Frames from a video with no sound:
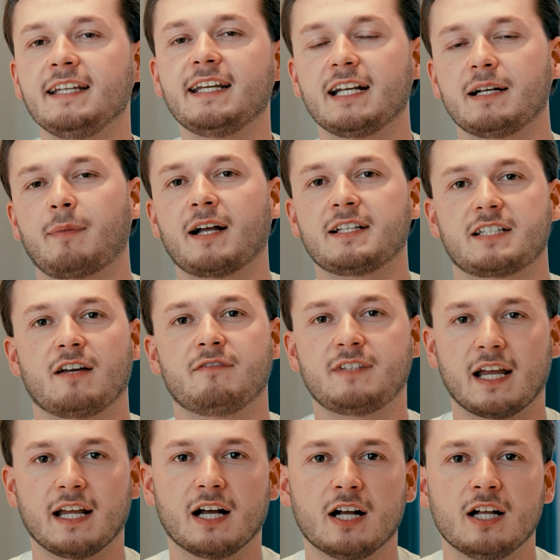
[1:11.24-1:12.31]
gigabytes of
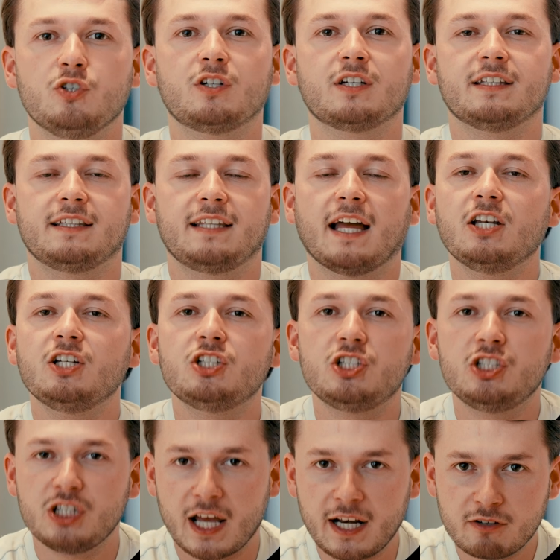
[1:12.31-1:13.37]
data. You can then
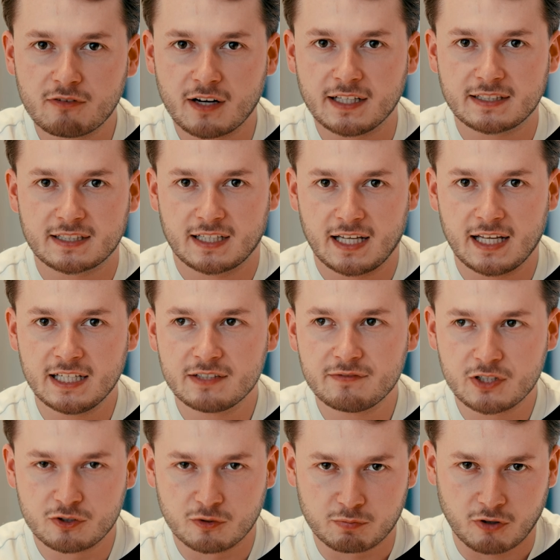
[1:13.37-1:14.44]
generate
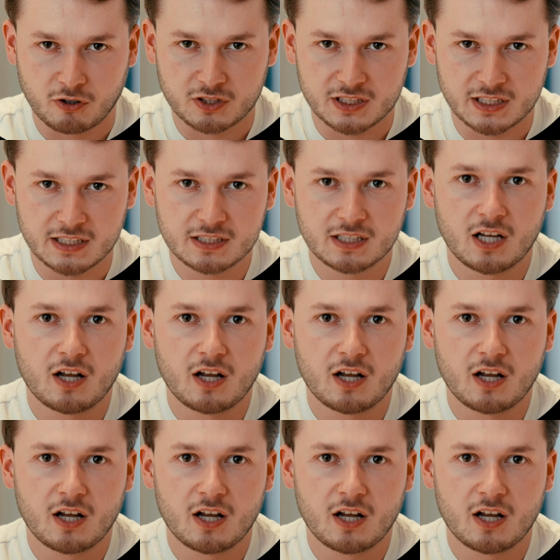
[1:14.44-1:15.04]
individual proxies